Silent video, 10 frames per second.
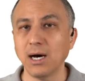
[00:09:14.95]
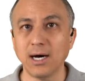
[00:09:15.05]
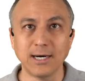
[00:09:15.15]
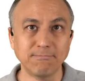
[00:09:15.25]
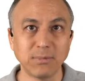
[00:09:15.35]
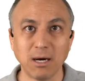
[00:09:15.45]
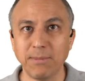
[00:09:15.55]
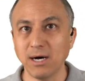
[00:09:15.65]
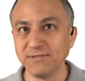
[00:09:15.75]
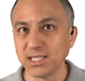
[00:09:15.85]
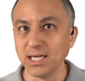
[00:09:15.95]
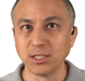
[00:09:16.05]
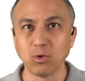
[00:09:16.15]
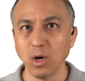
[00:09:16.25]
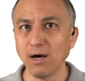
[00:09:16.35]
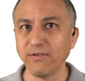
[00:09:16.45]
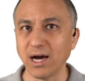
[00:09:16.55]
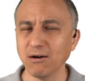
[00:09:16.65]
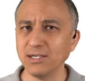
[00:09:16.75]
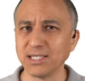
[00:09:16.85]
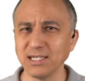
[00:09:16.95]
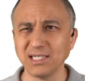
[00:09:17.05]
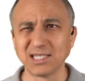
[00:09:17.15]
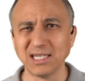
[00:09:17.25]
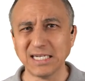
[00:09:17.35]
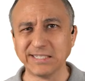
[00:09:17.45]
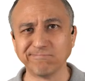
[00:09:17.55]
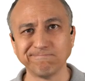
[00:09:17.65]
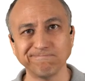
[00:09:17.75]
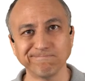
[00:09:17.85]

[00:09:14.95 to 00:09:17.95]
Above, say, 12 hours, and it's like,